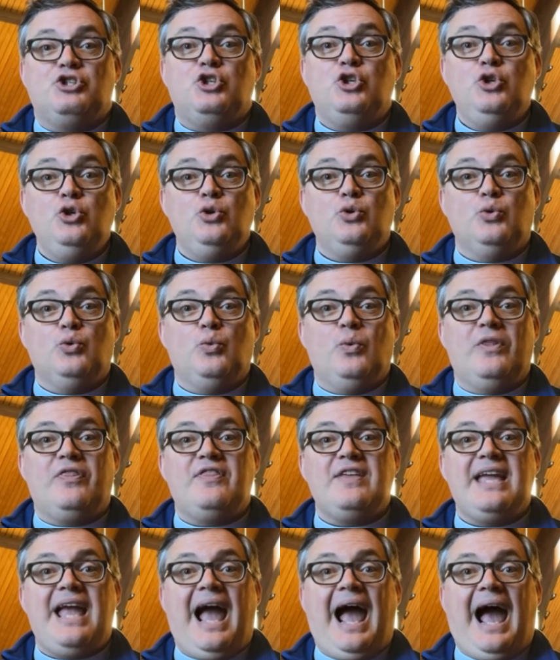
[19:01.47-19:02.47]
2 with
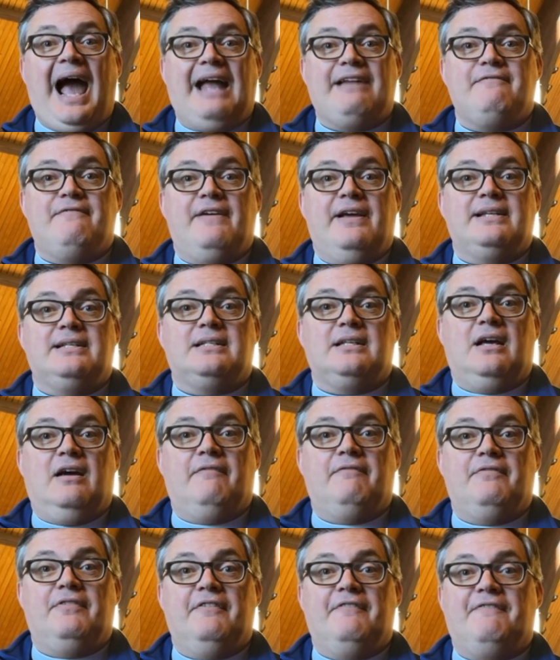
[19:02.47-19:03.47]
the advent
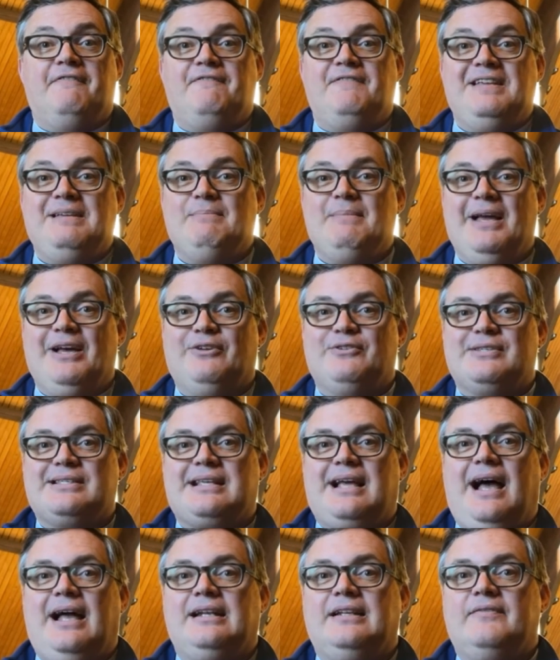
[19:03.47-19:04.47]
of the female
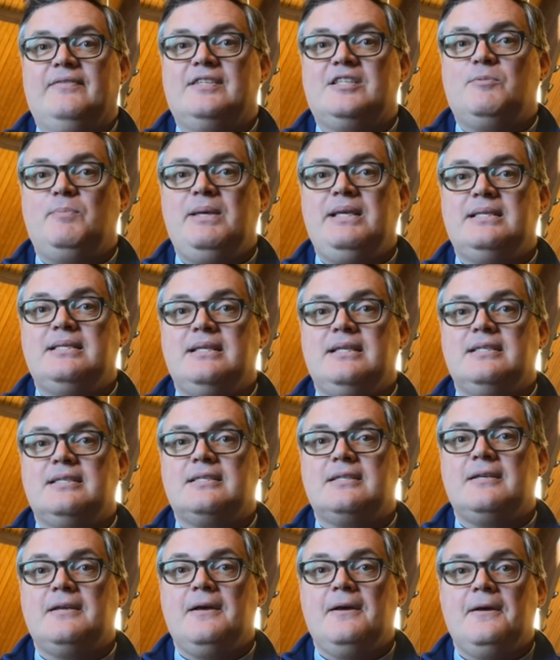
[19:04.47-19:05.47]
side of the
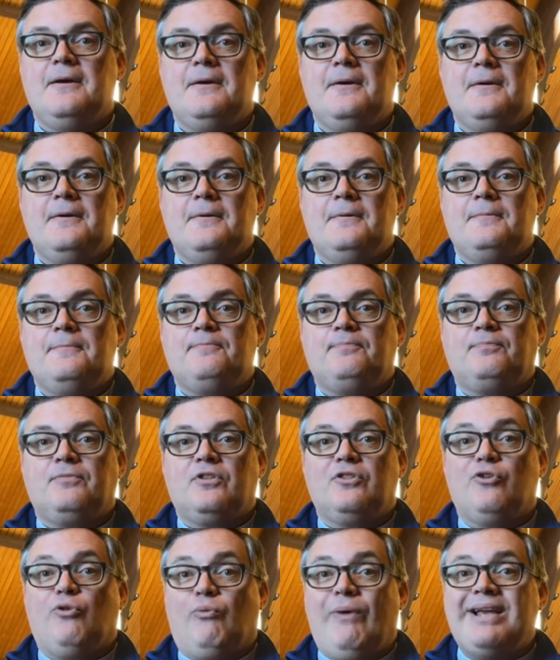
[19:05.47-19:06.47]
species.
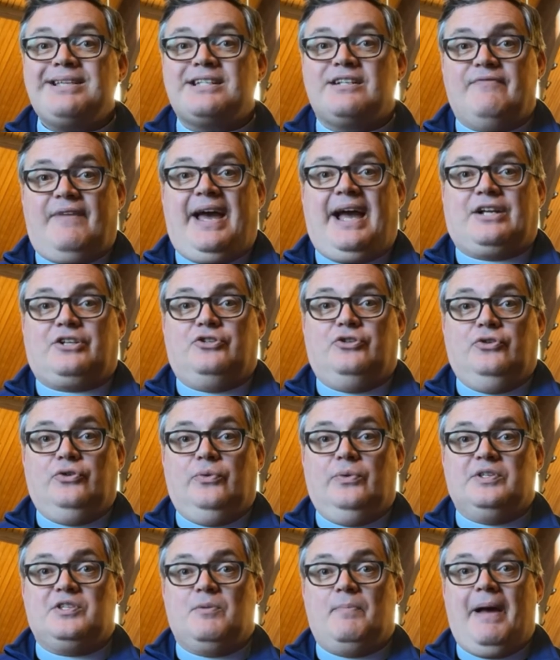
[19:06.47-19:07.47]
The rest of Act
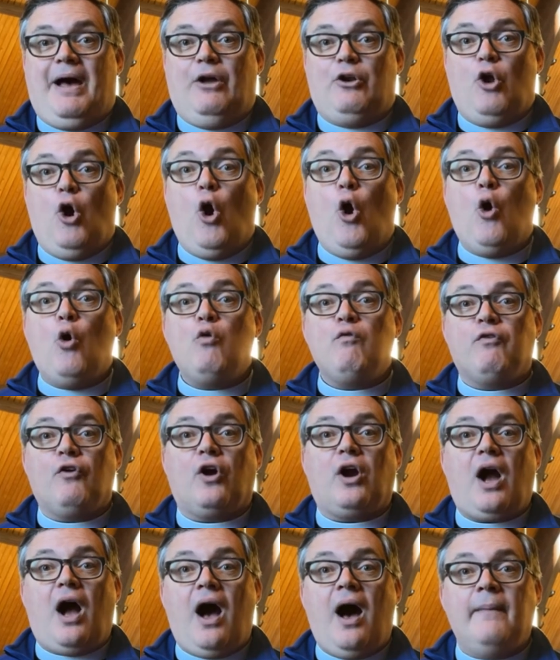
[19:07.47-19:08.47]
2 is about
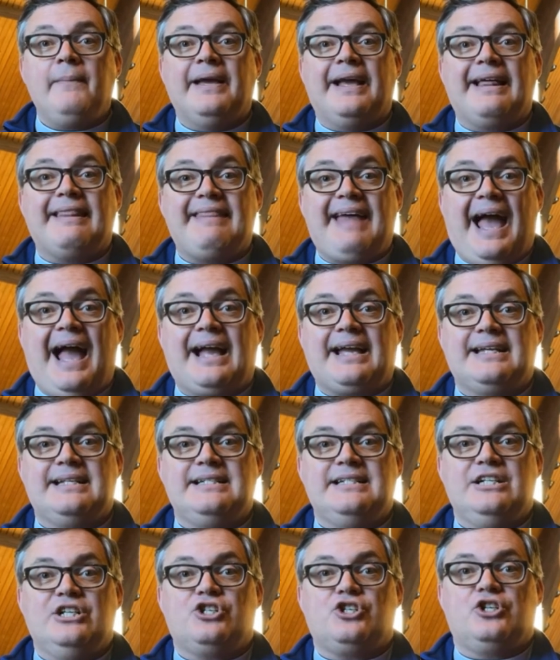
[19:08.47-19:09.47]
overcoming that
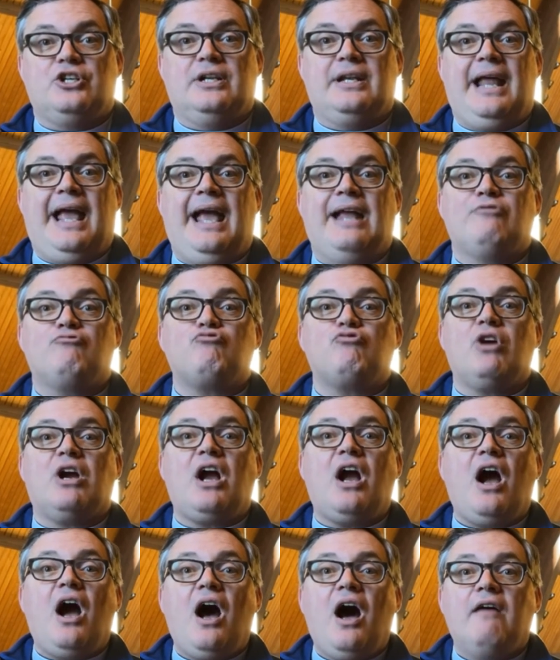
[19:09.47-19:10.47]
condition and
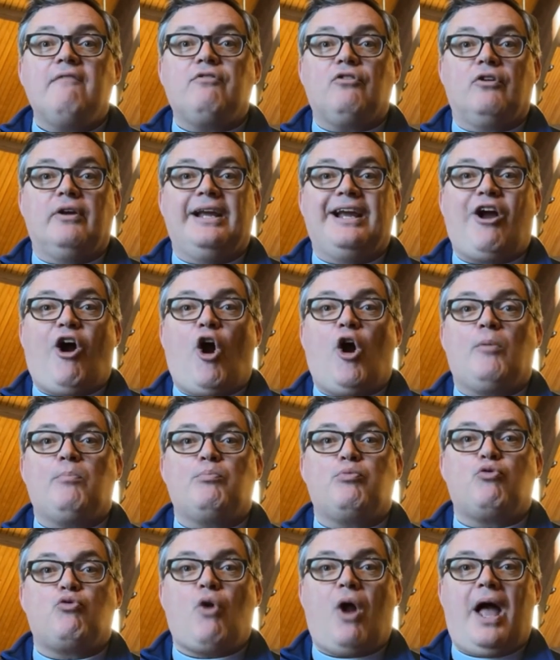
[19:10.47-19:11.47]
recovering our
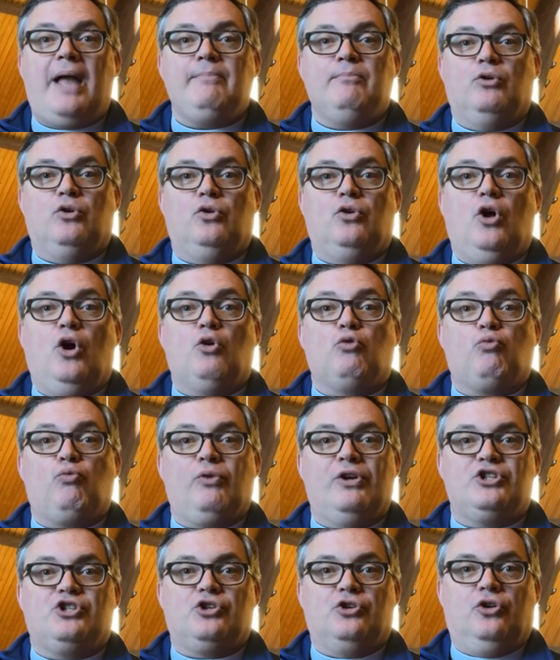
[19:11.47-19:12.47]
primal,
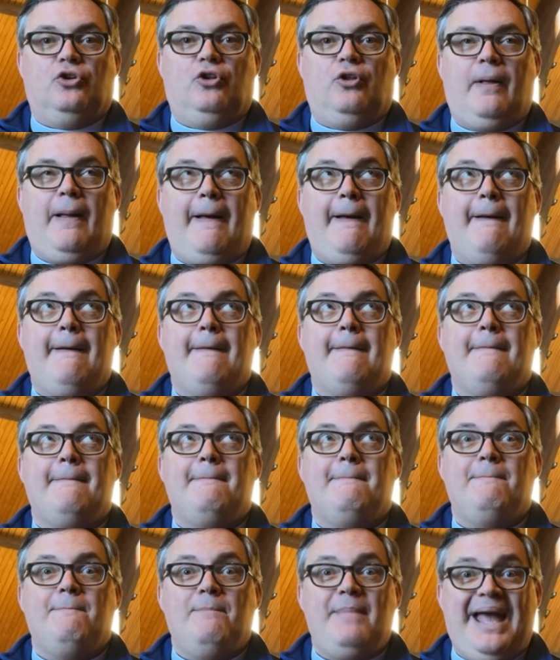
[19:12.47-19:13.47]
original,
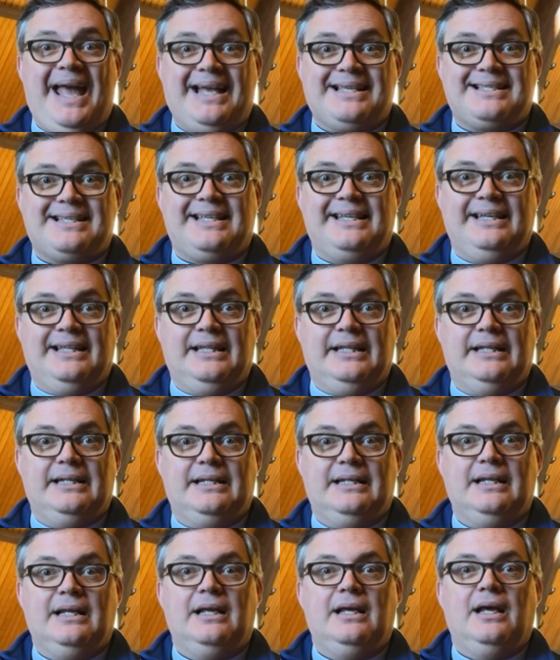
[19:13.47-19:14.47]

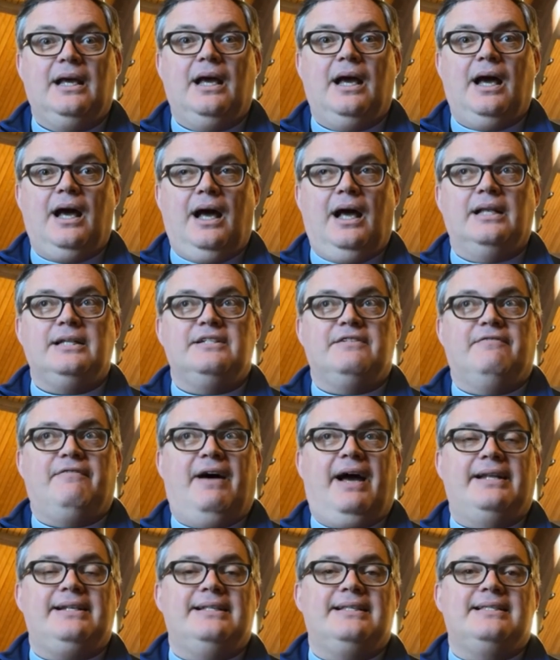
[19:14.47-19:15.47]
masculine,
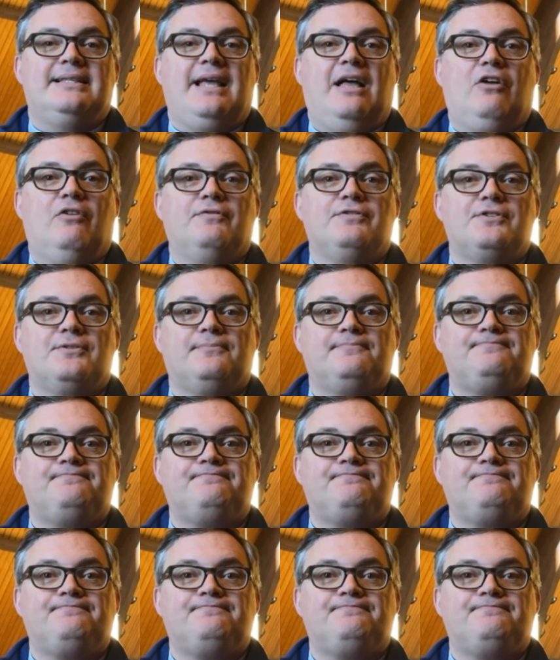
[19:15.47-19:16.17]
undivided selves.